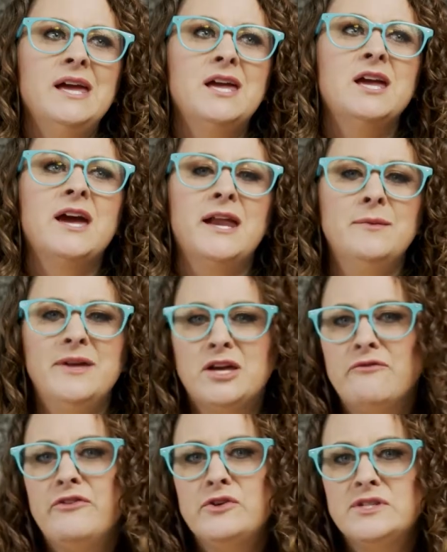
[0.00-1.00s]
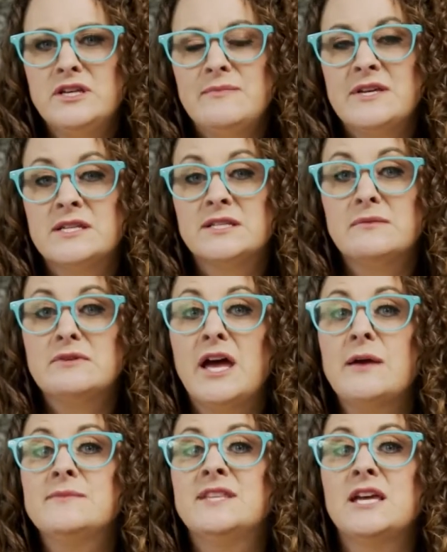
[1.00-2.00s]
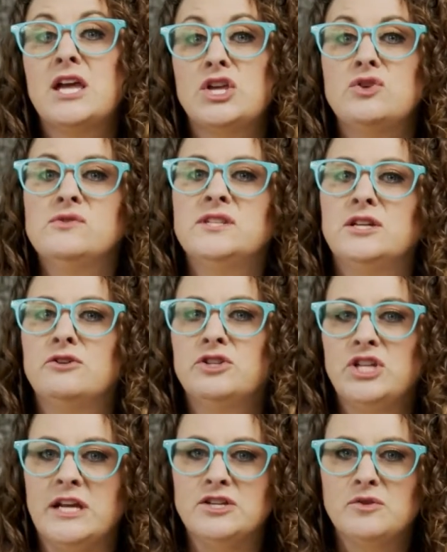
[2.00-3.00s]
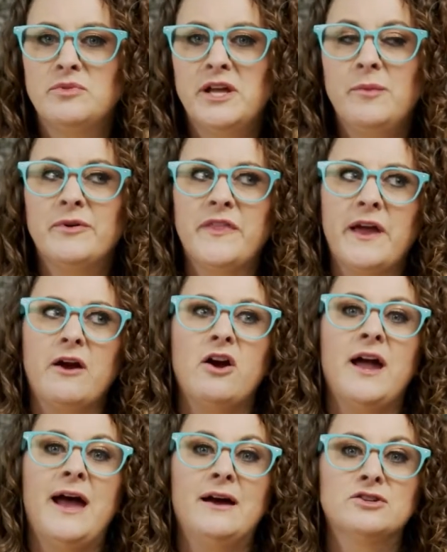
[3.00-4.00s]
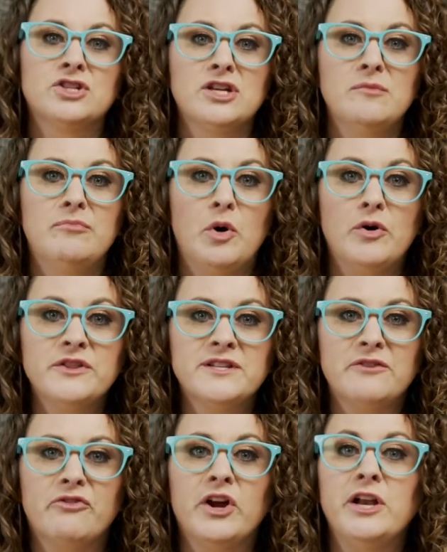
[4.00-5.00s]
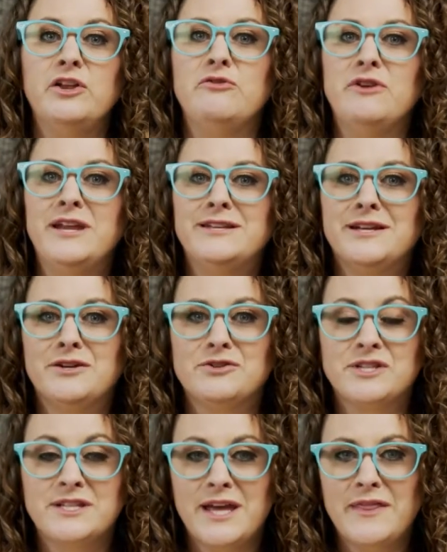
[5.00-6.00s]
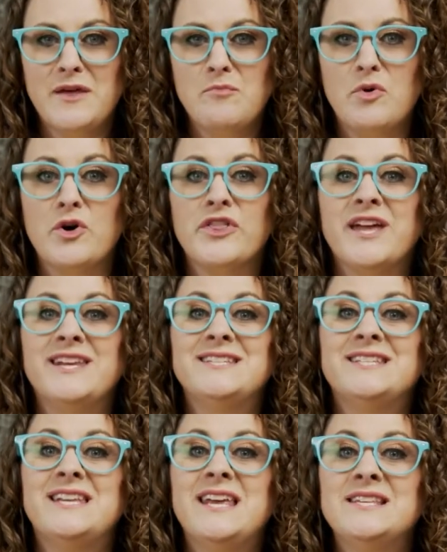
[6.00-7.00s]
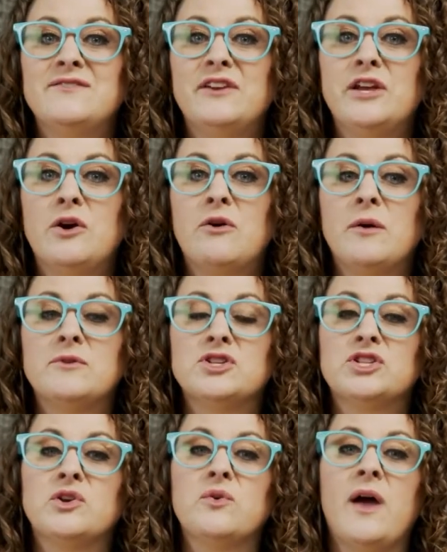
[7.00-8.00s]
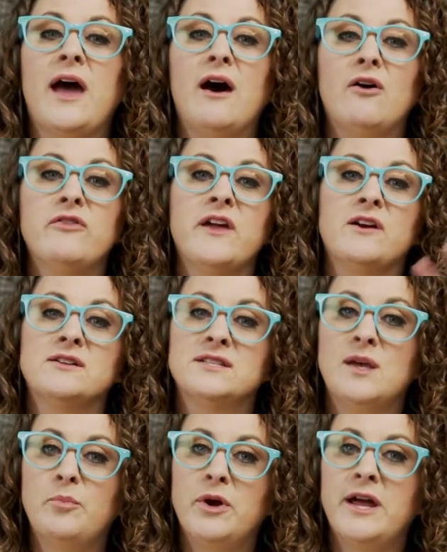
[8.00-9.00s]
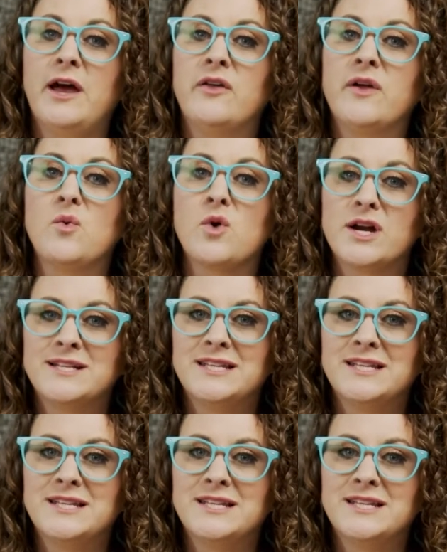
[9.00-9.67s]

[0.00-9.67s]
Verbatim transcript: It can kind of be confusing because sometimes they get used interchangeably, but they are actually both different. You need to understand them both. And in today's video, I'm gonna show you how they are separate, how they work